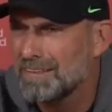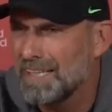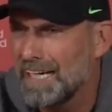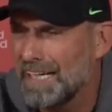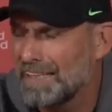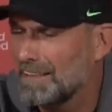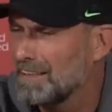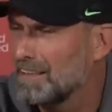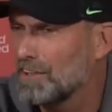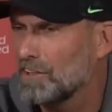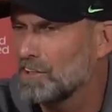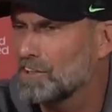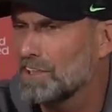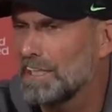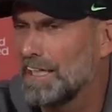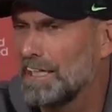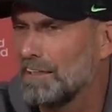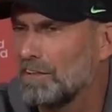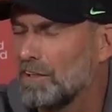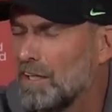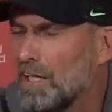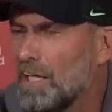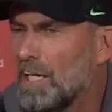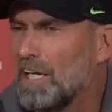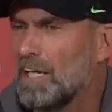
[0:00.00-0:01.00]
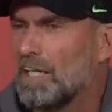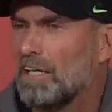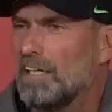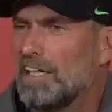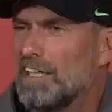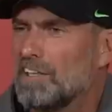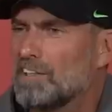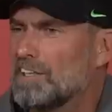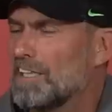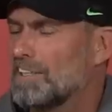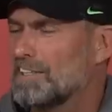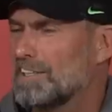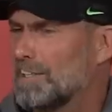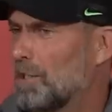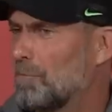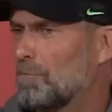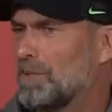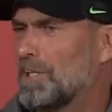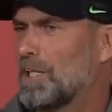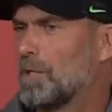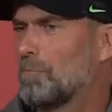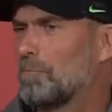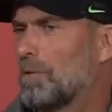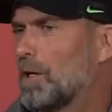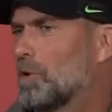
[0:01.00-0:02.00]
I didn't understand. Is that
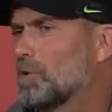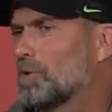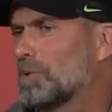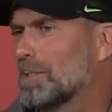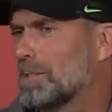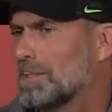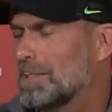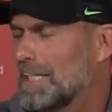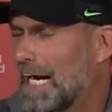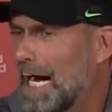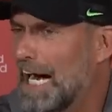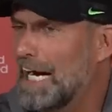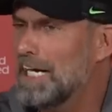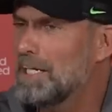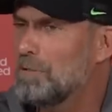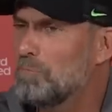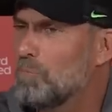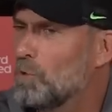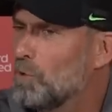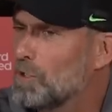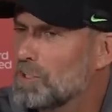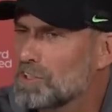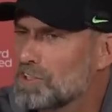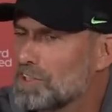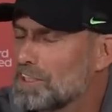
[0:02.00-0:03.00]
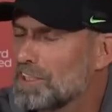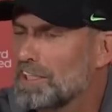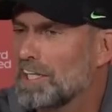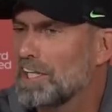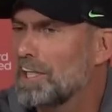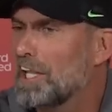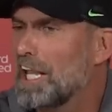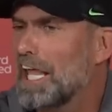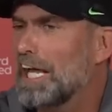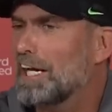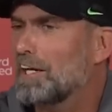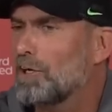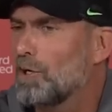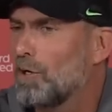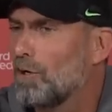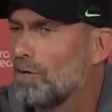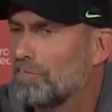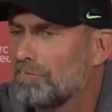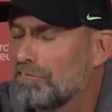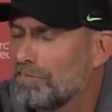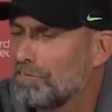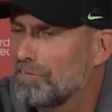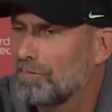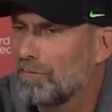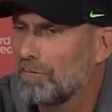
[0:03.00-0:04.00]
something about the time, or is it the lack
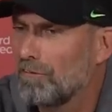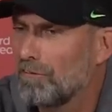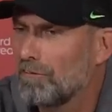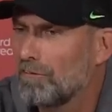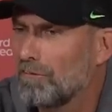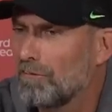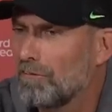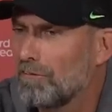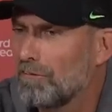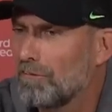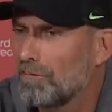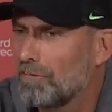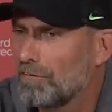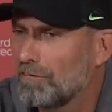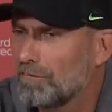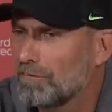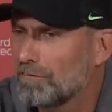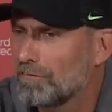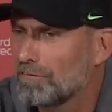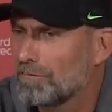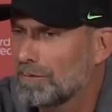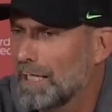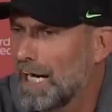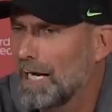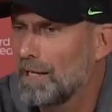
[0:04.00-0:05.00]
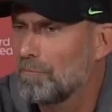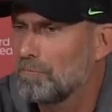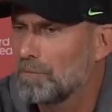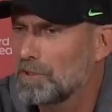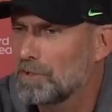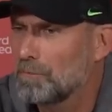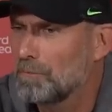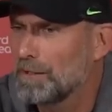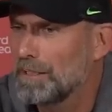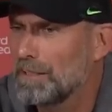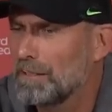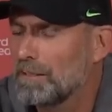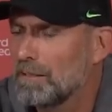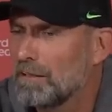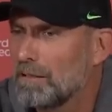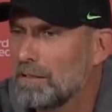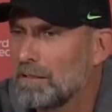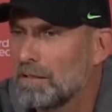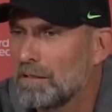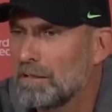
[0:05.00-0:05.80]
of time between?